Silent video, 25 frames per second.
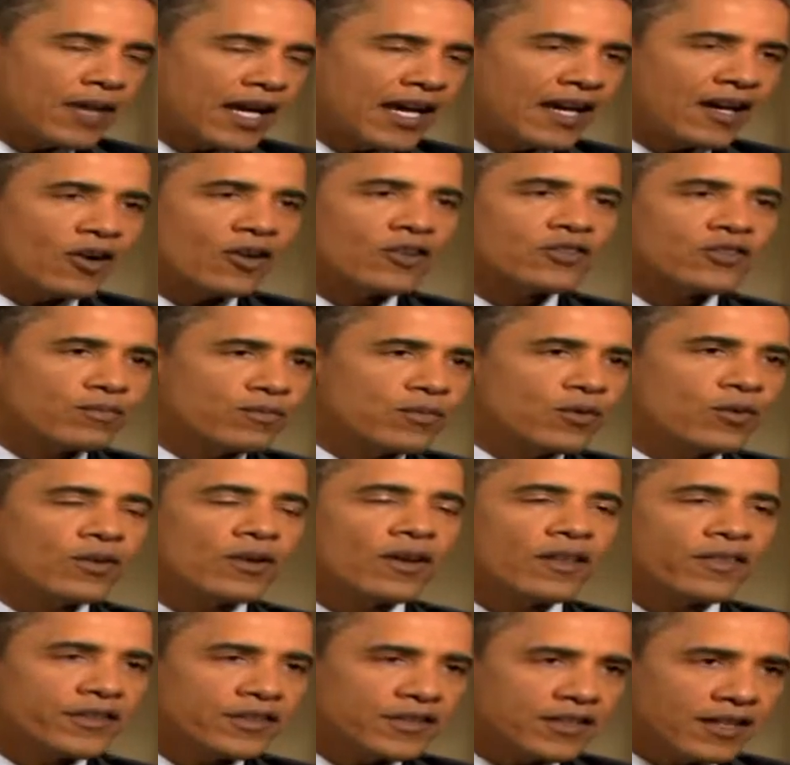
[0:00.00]
bang our spoon
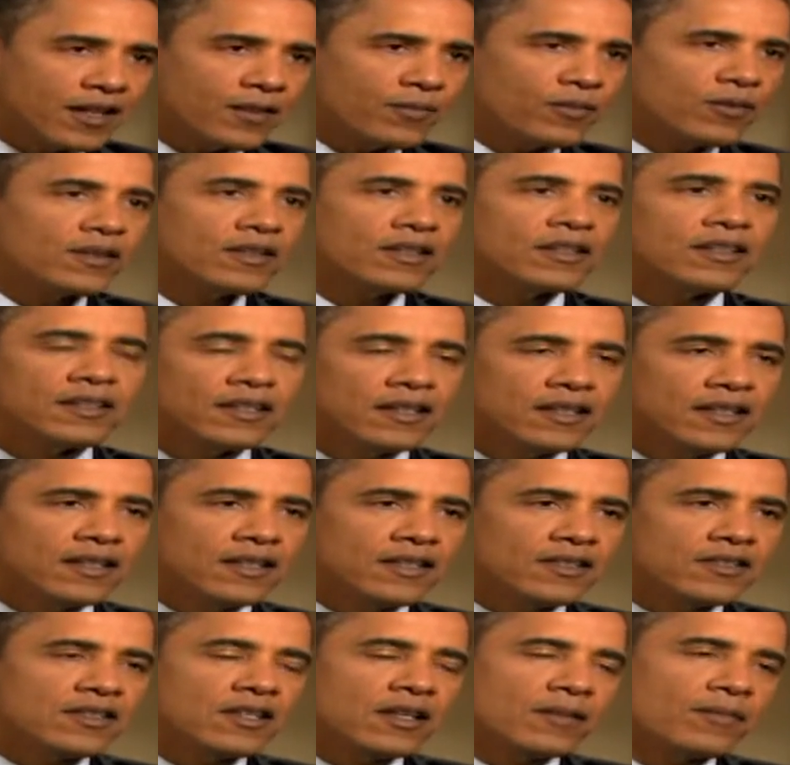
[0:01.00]
on the table and
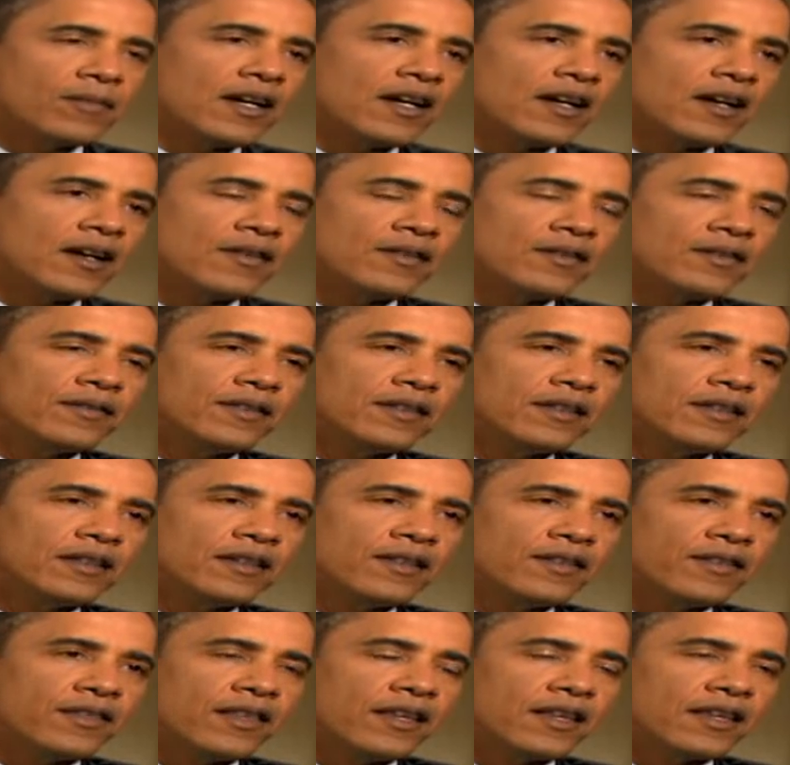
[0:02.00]
somehow
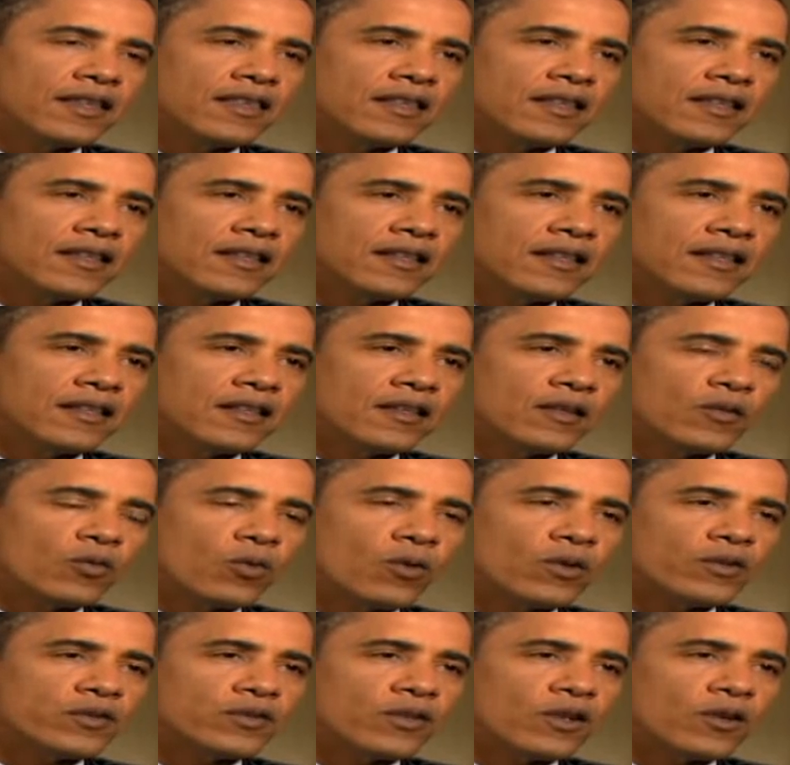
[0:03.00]
think that the
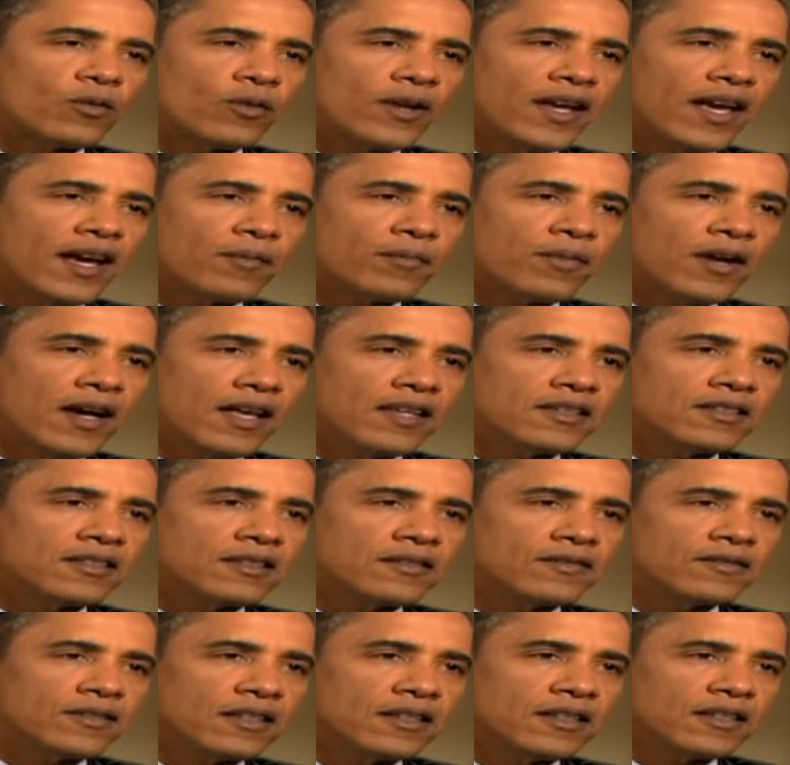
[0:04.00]
world's going to react
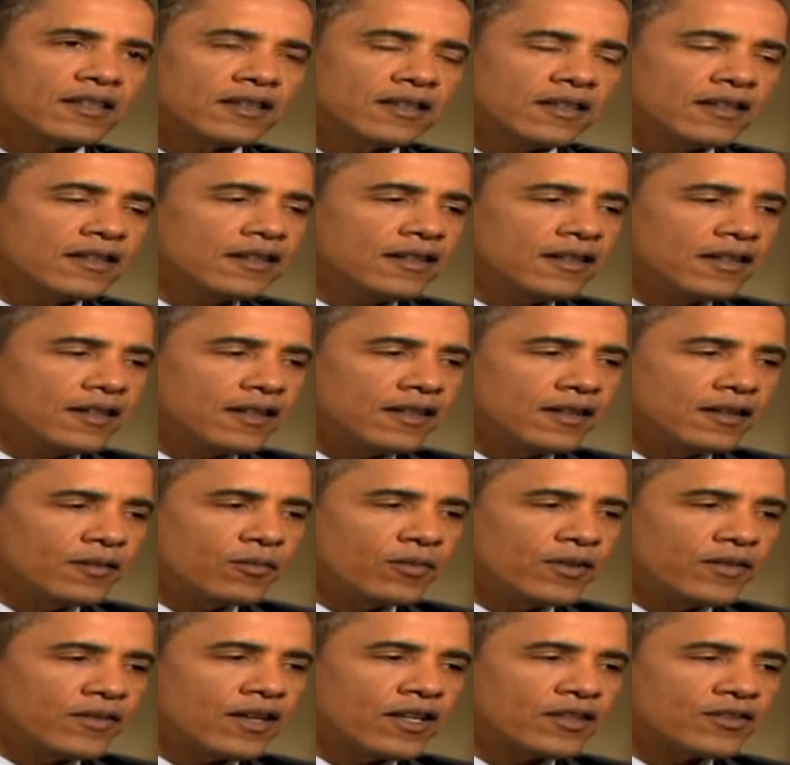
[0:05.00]
positively.
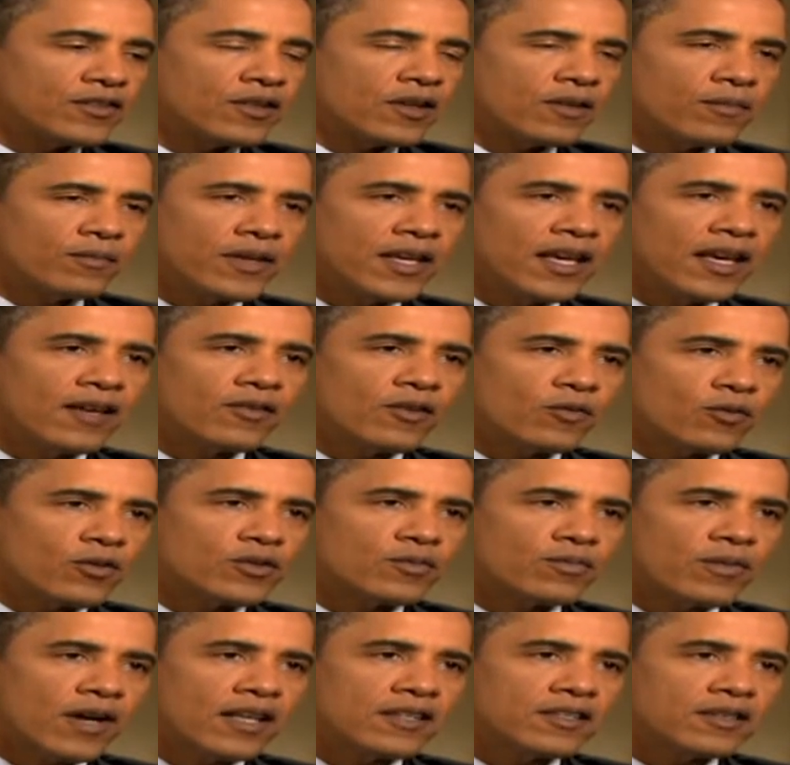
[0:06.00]
We've got to start behaving
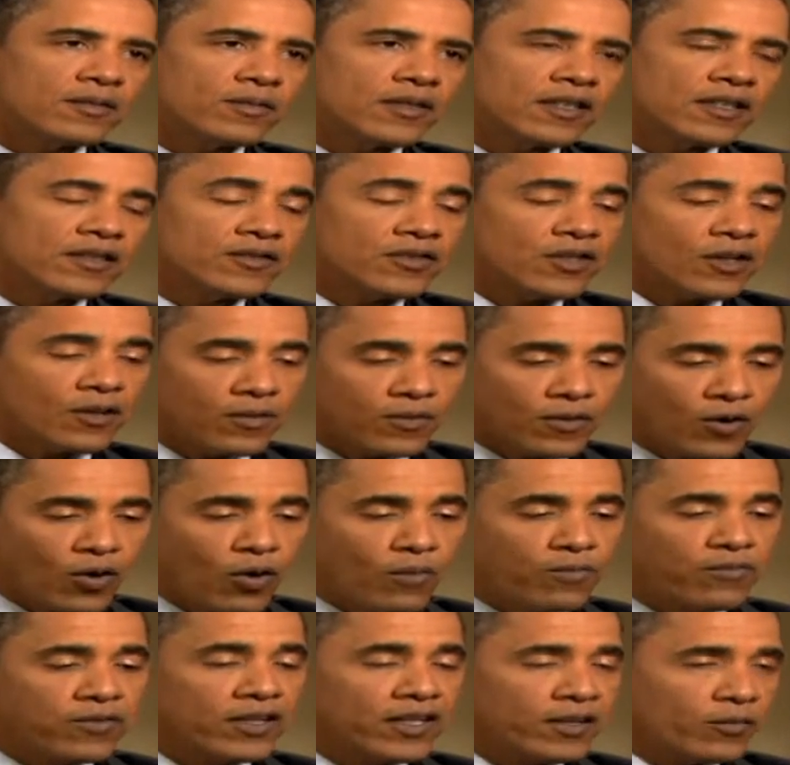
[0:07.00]
responsibly. So
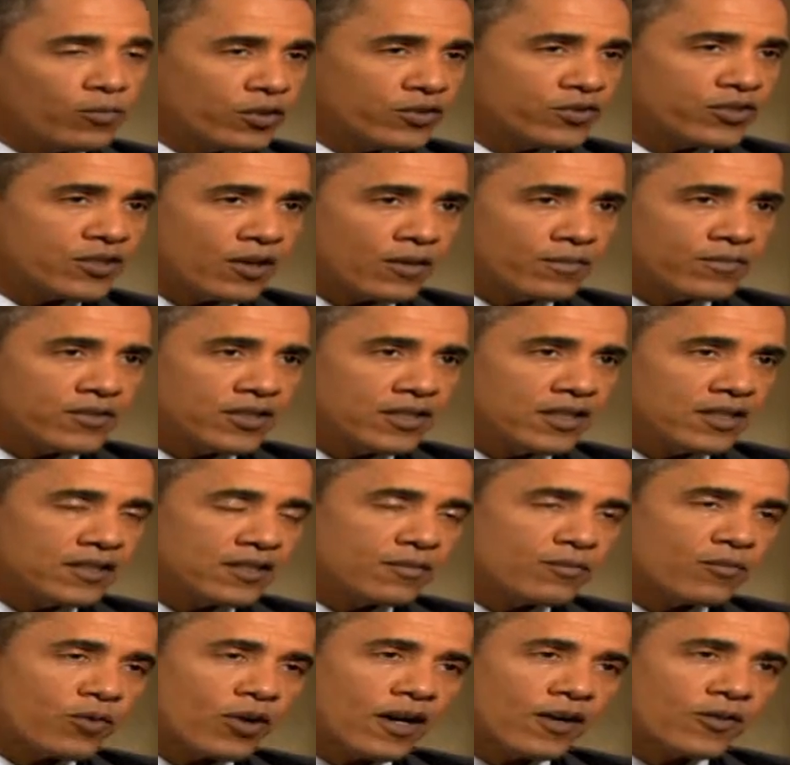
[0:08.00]
hopefully we'll start seeing
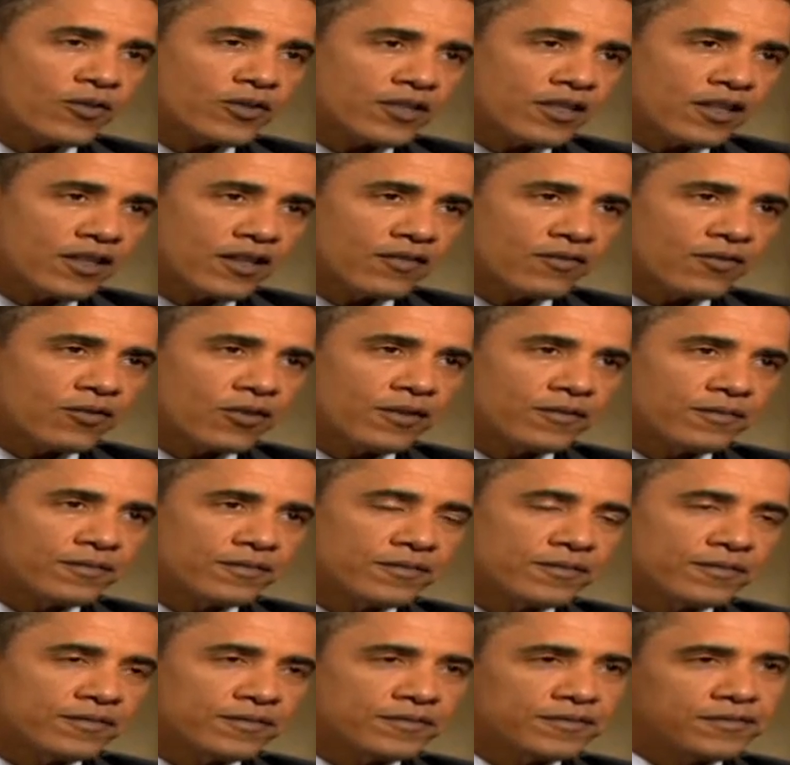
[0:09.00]
some progress on that front.
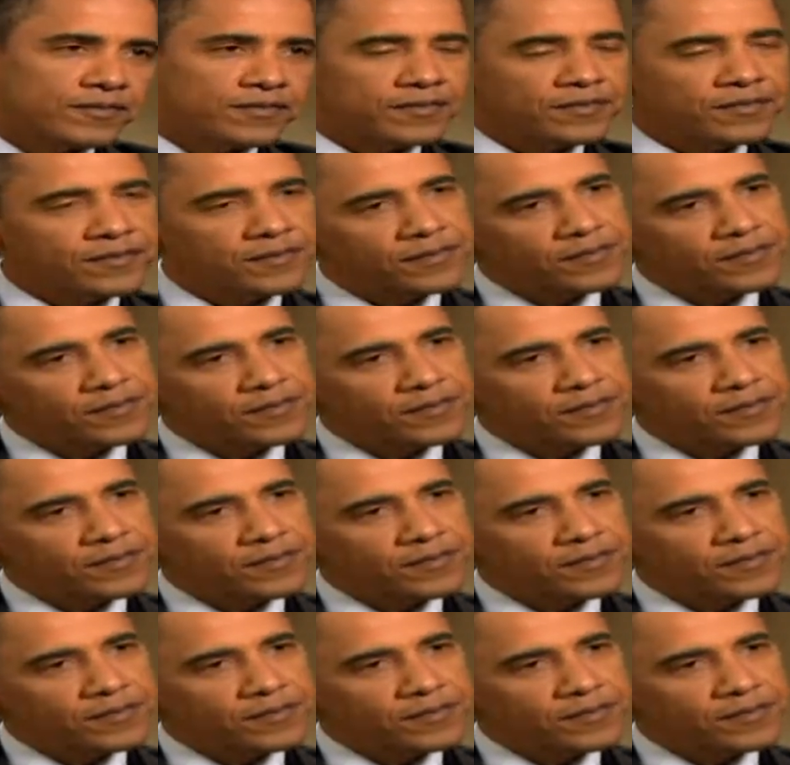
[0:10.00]
7